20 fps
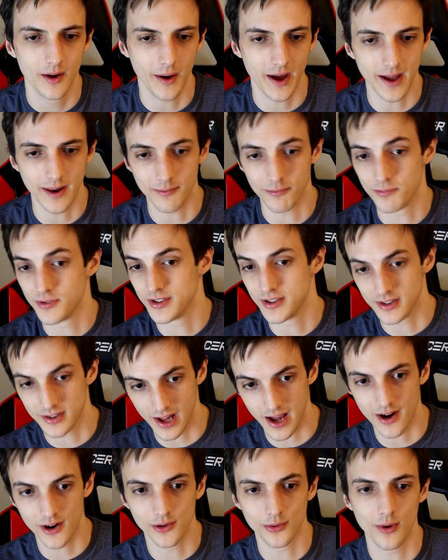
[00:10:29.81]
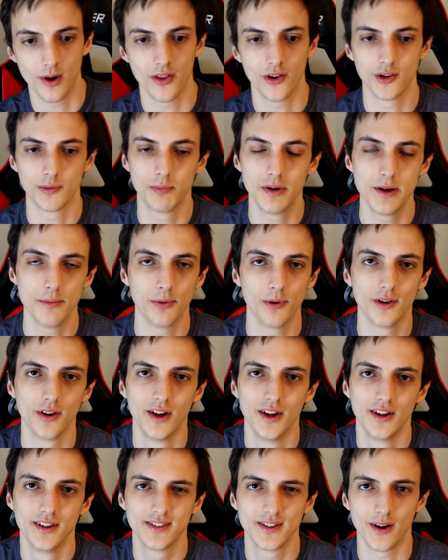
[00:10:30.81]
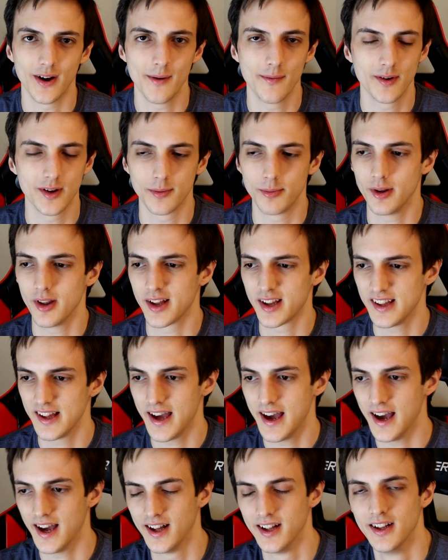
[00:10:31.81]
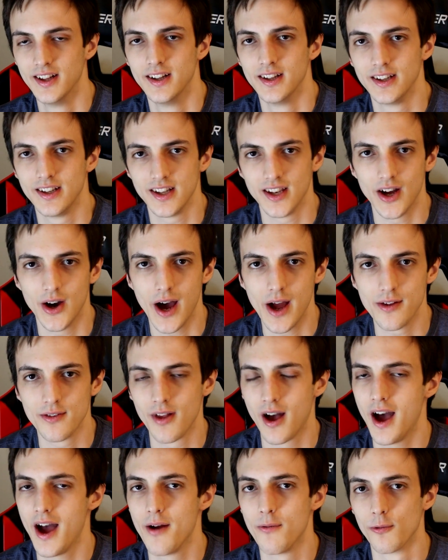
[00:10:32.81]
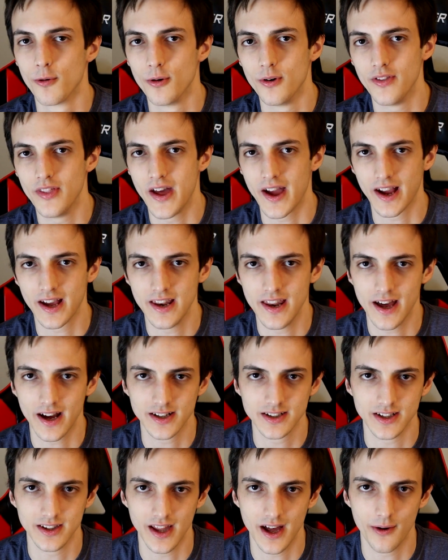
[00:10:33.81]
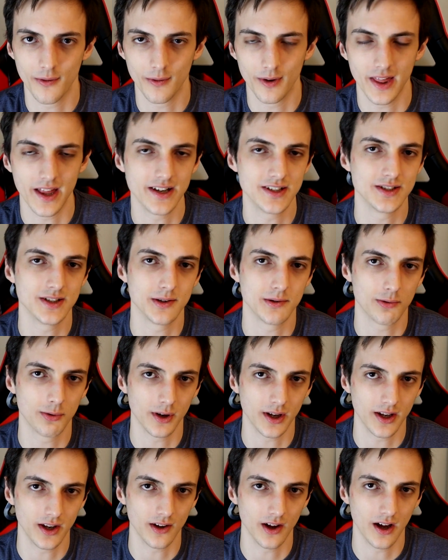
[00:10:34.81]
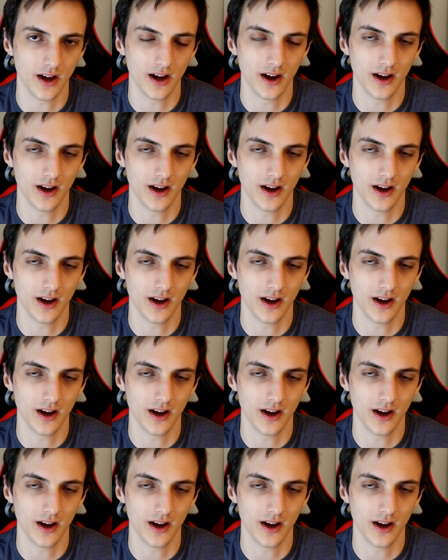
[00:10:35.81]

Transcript: And Snyder's one of those people. So him to just be like, yeah, you know, I ruined that connection, that relationship between